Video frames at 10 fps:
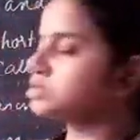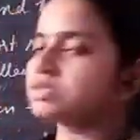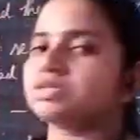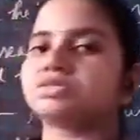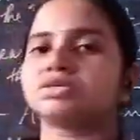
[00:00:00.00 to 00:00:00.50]

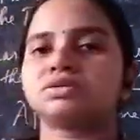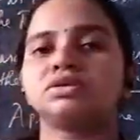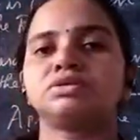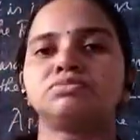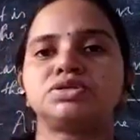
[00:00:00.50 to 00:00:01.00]

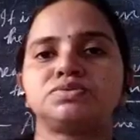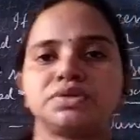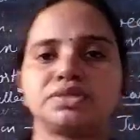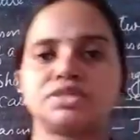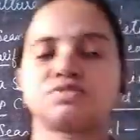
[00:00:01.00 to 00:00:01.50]
season in
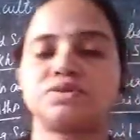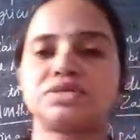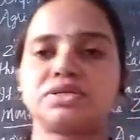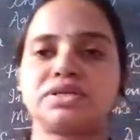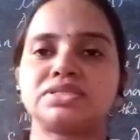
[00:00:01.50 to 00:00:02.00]
between this
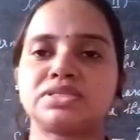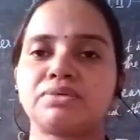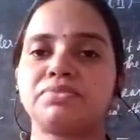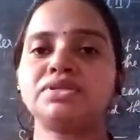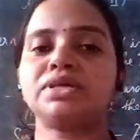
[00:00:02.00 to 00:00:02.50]
winter and
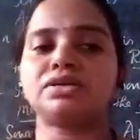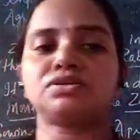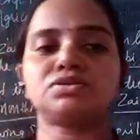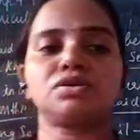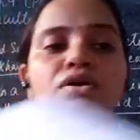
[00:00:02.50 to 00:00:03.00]
summer, that
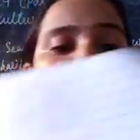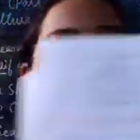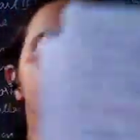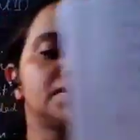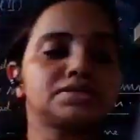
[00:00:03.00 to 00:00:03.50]
is your
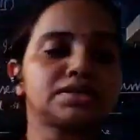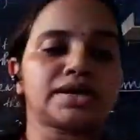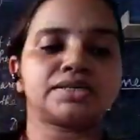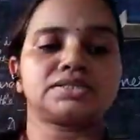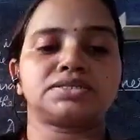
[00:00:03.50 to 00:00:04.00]

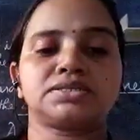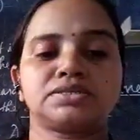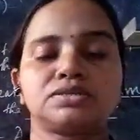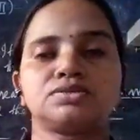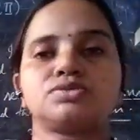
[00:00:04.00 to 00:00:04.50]
Zaid season.